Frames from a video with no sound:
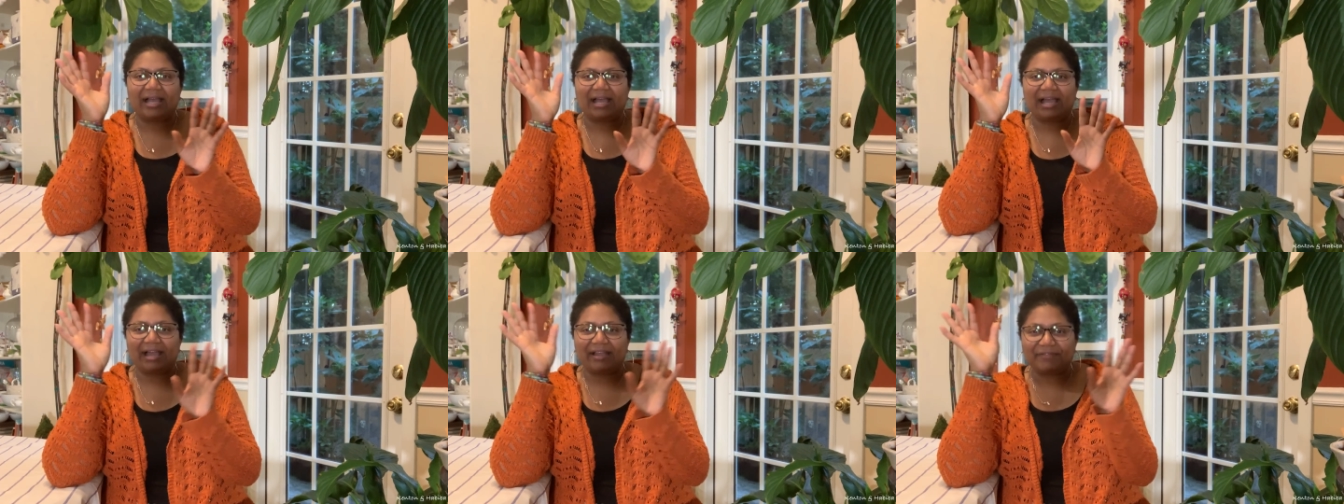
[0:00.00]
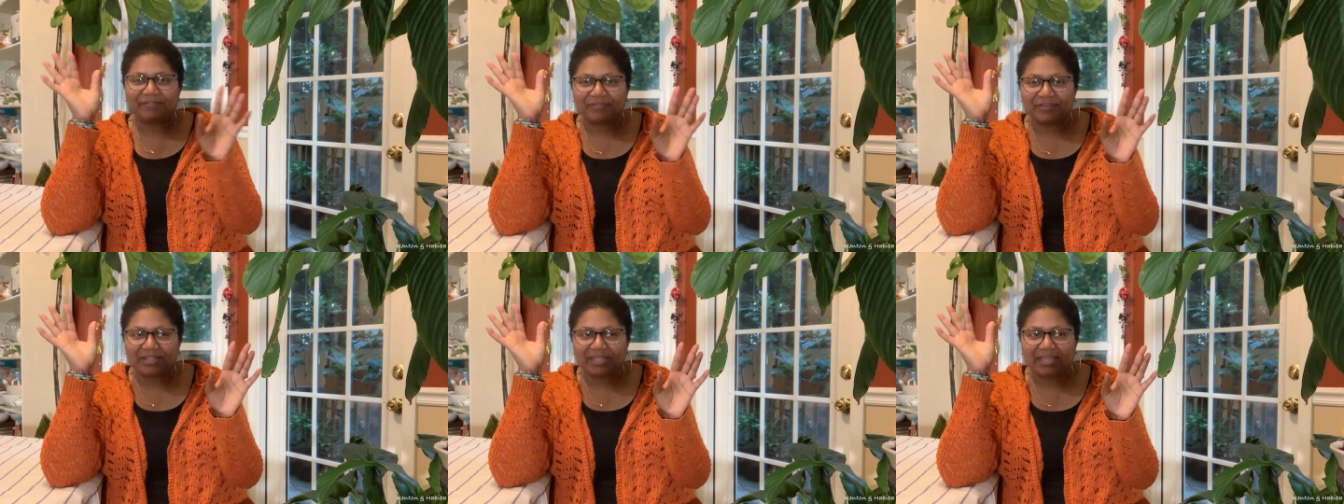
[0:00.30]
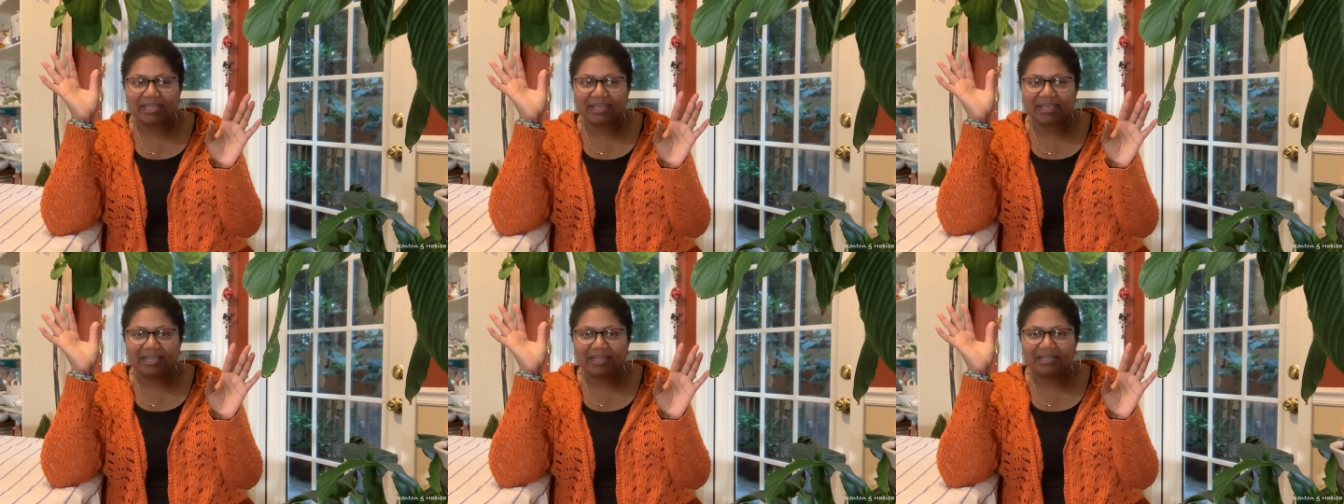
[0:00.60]

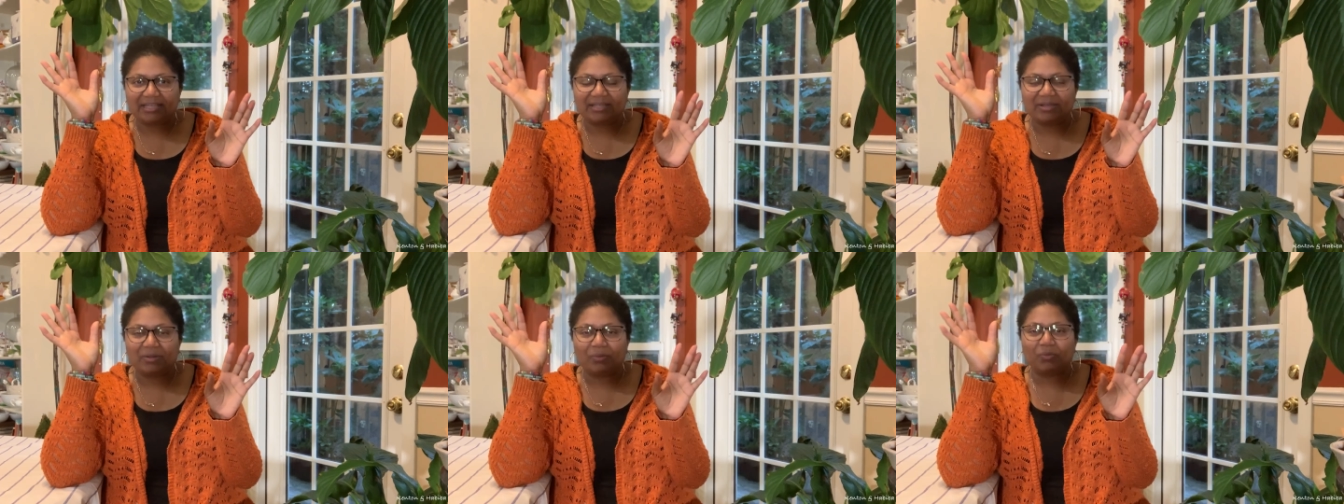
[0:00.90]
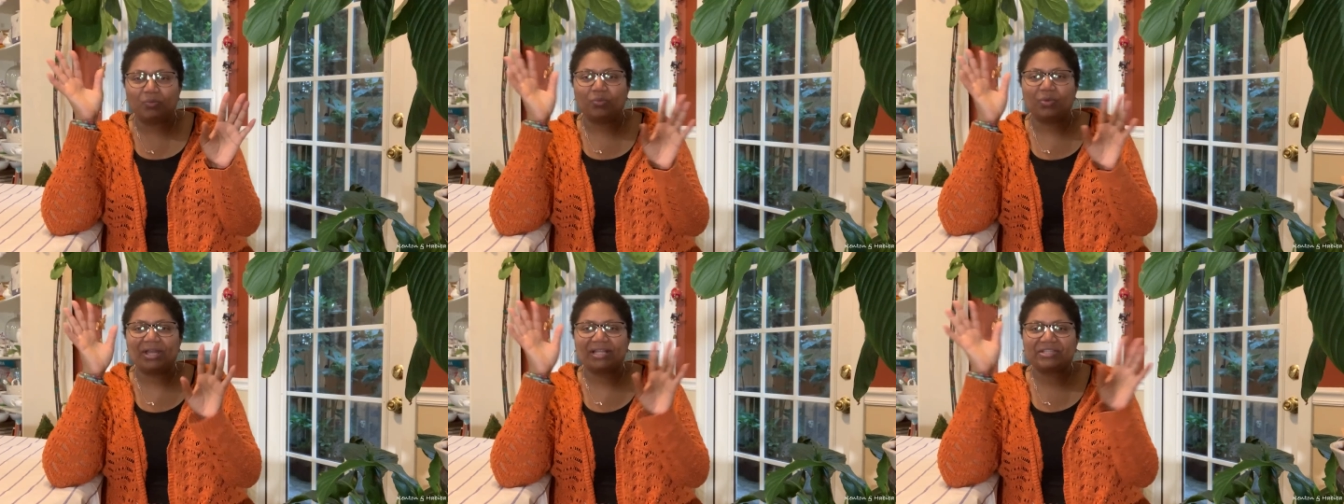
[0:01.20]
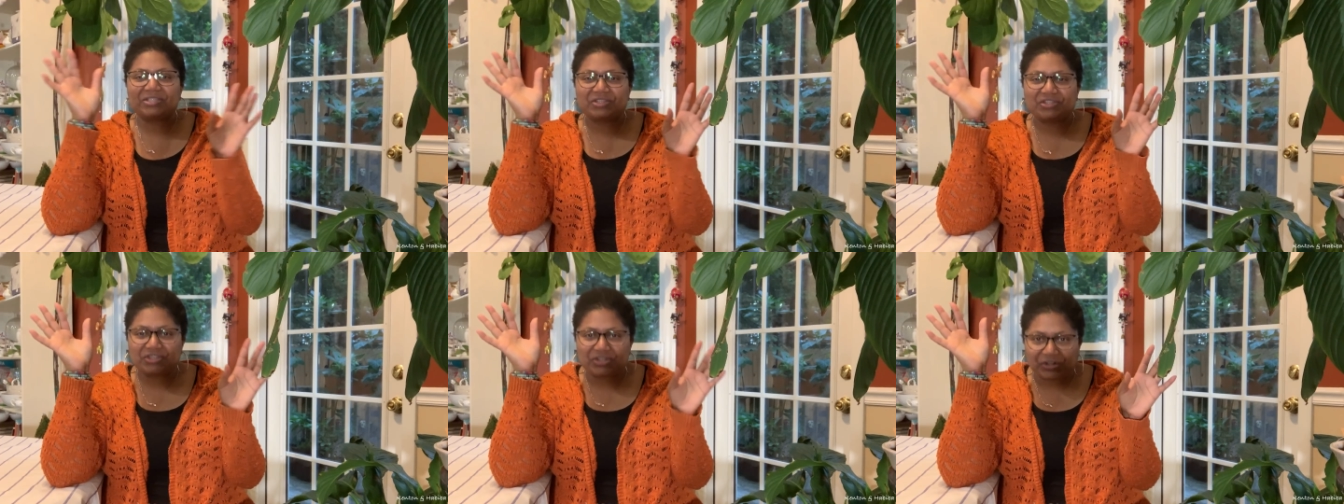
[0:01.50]
African
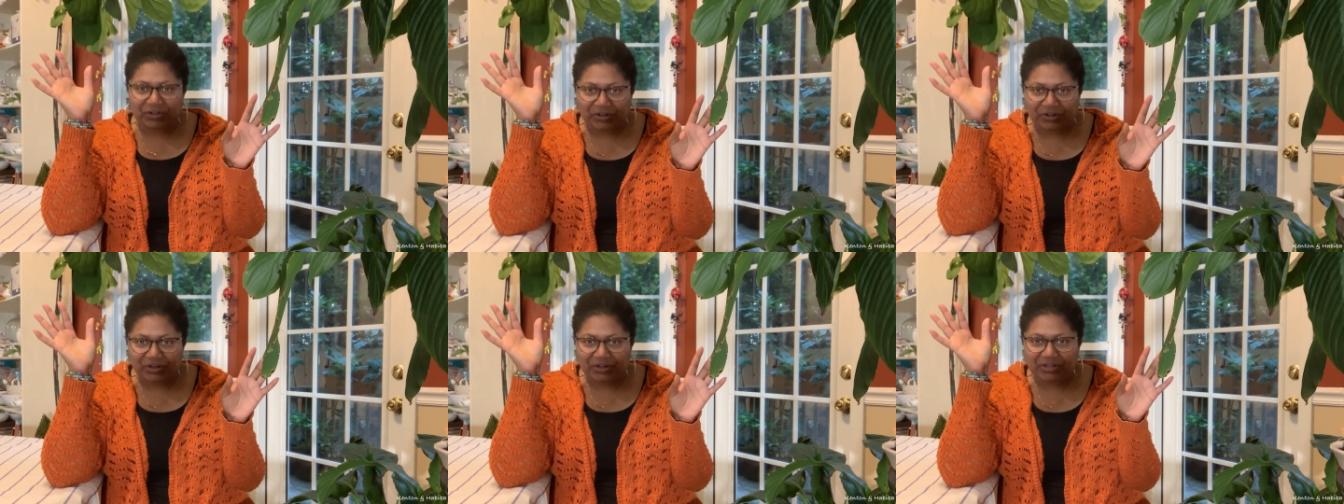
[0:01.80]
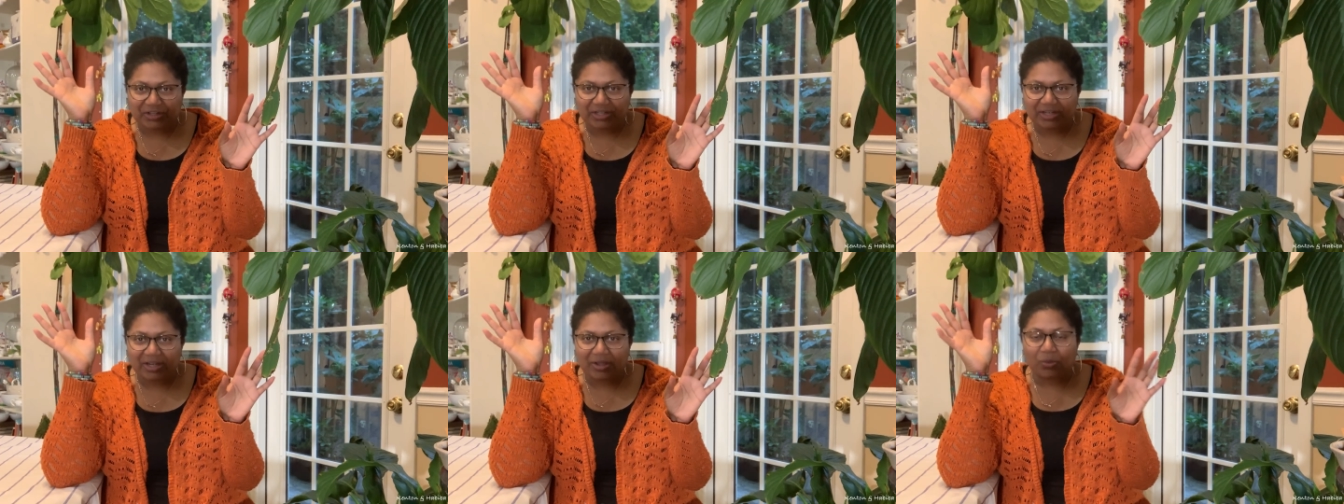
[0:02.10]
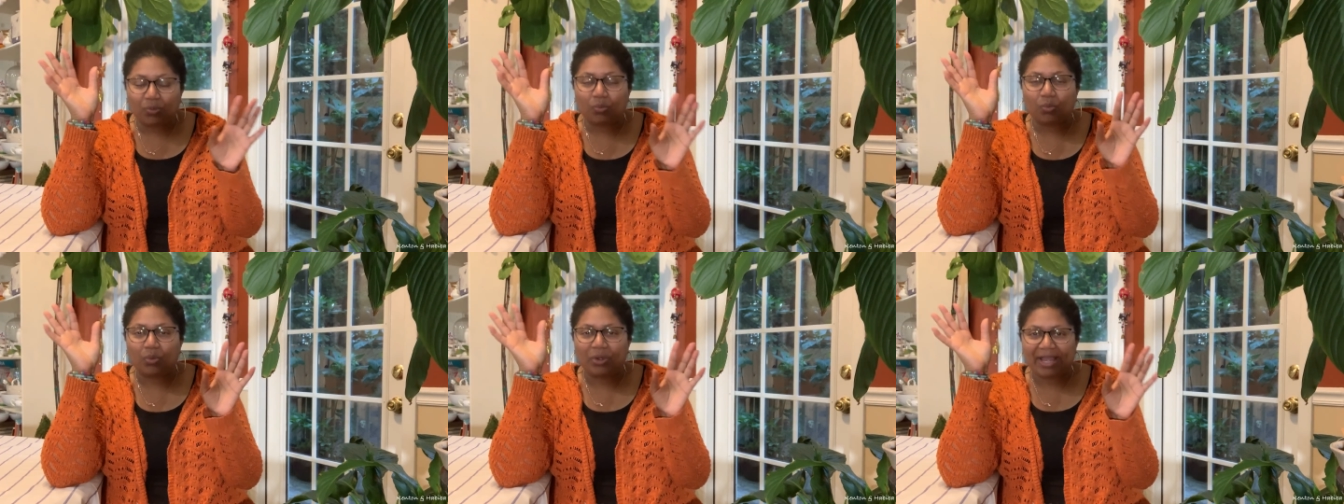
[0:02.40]
Western
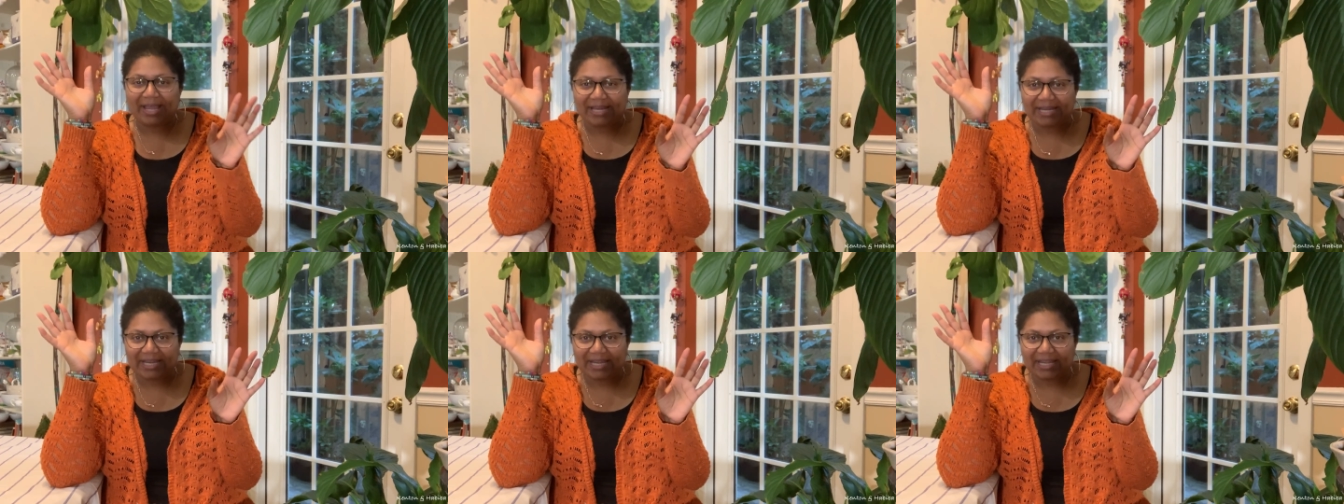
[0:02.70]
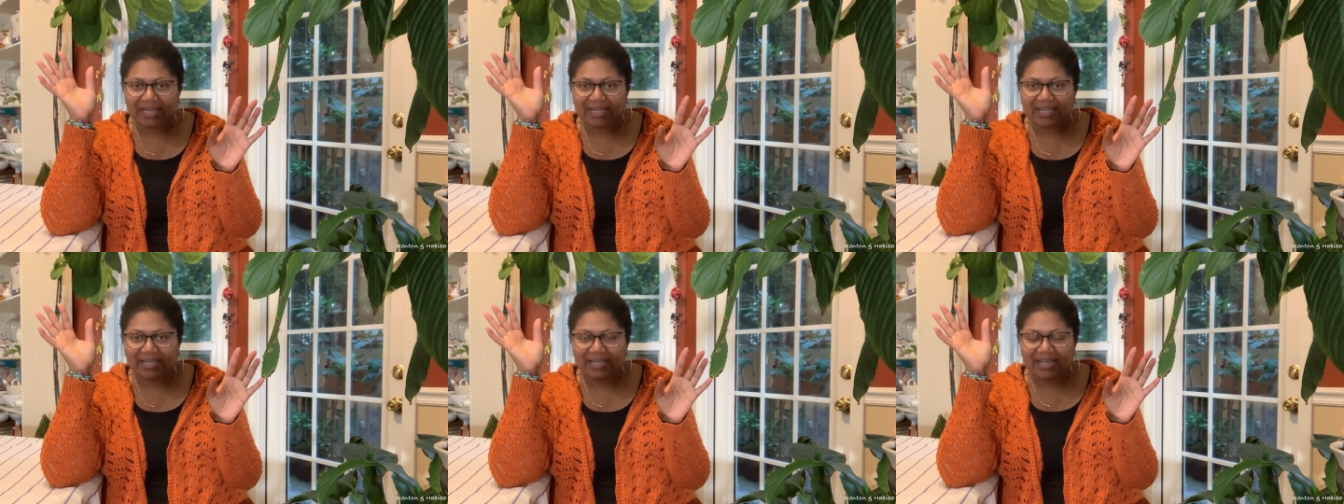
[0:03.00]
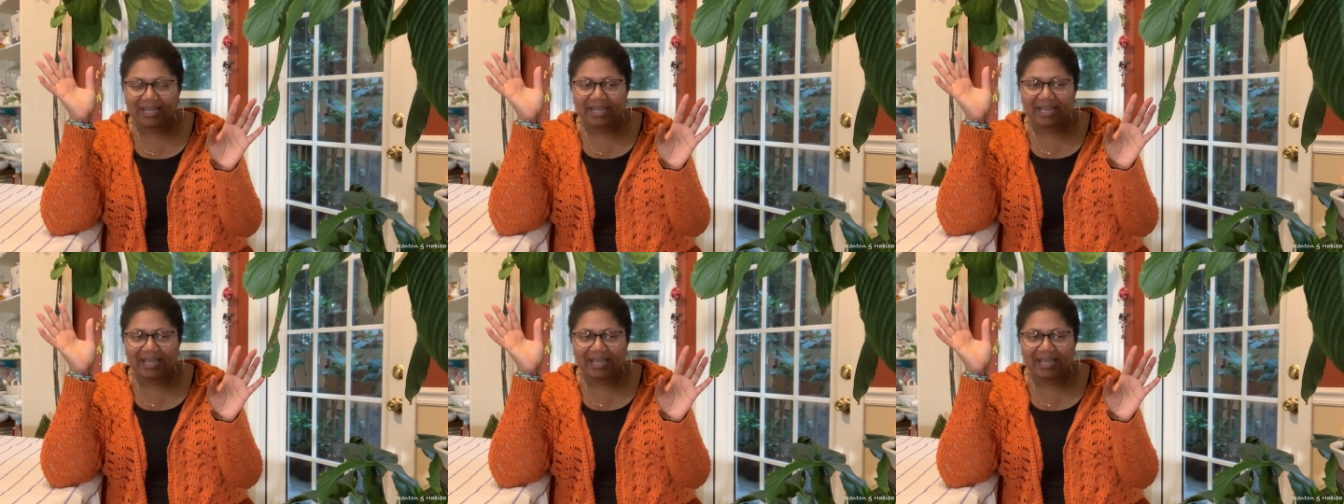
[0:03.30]
wedding